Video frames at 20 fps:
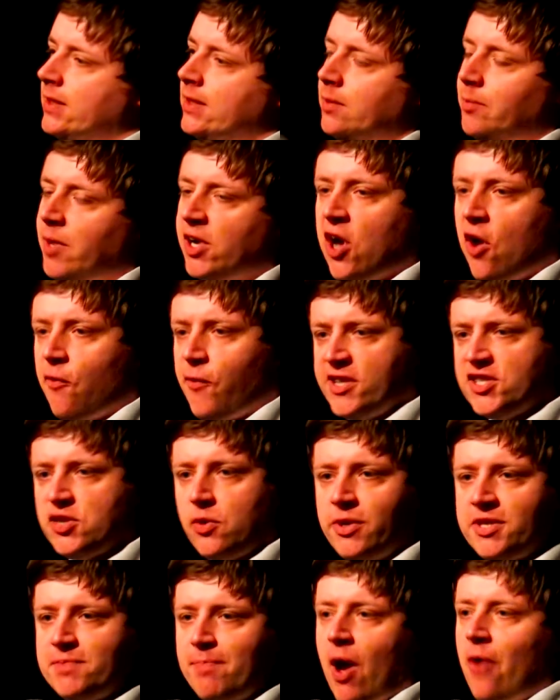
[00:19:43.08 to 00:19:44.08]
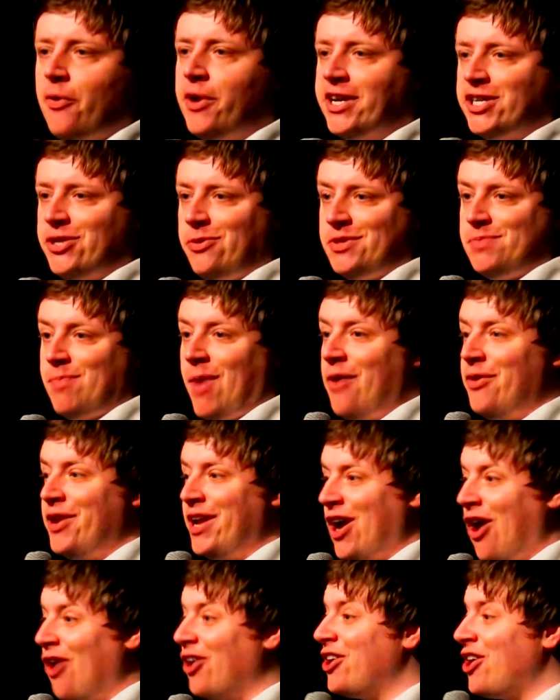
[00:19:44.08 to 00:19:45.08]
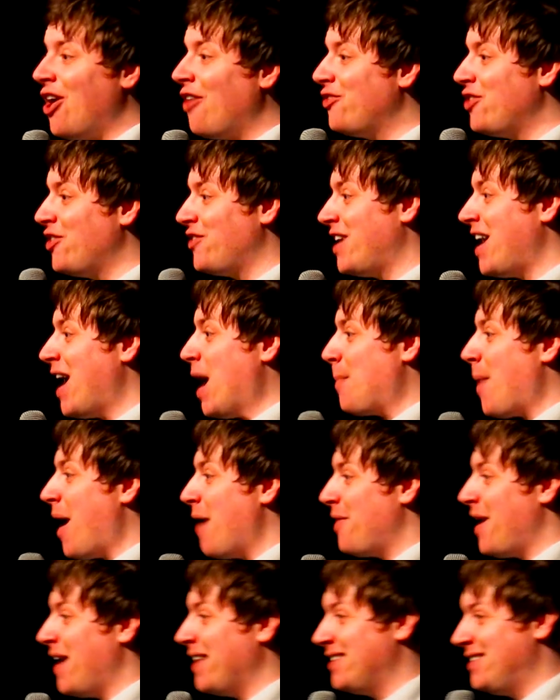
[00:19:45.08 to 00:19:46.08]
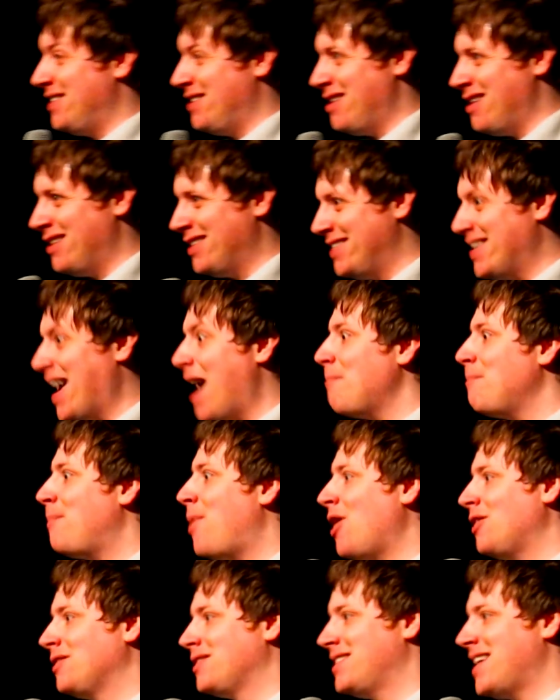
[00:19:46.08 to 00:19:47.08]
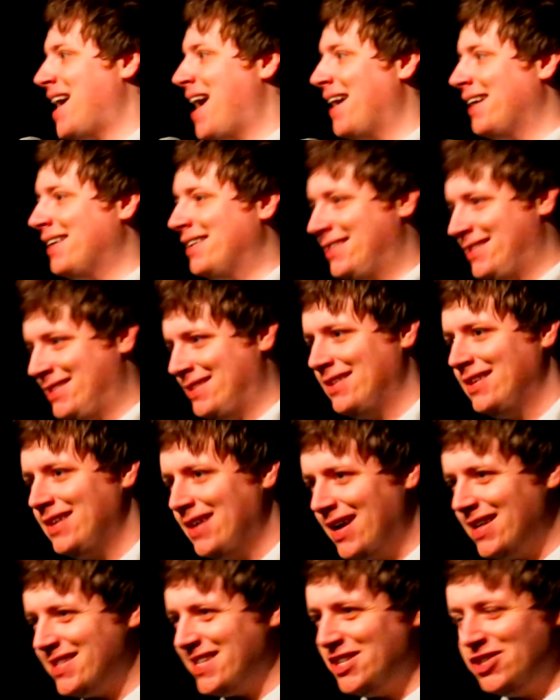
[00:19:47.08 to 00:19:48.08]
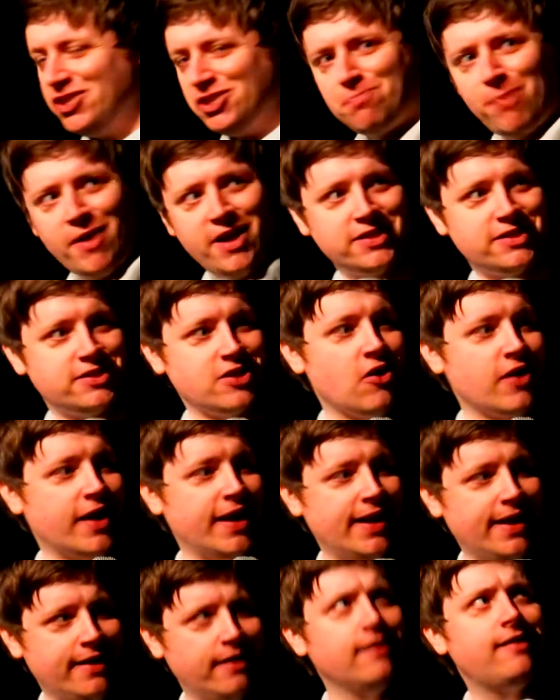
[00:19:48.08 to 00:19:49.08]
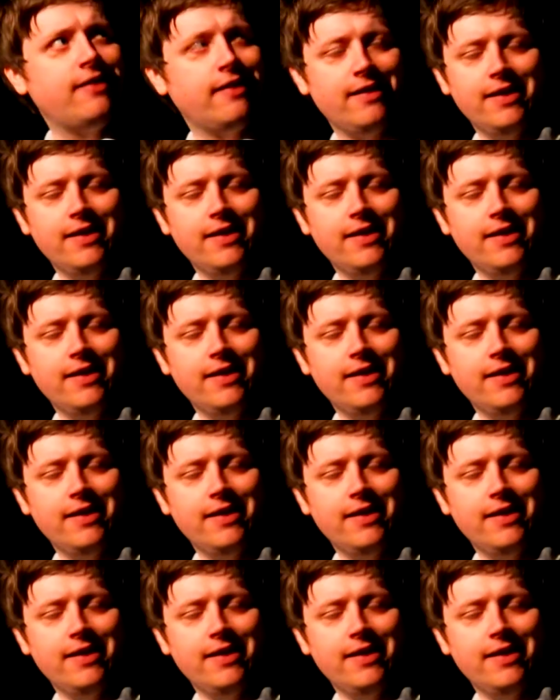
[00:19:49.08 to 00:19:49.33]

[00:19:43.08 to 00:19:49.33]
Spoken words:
My girlfriend's always moaning. She was moaning on and on the other day about that tampon tax. I said, just put a sock in it.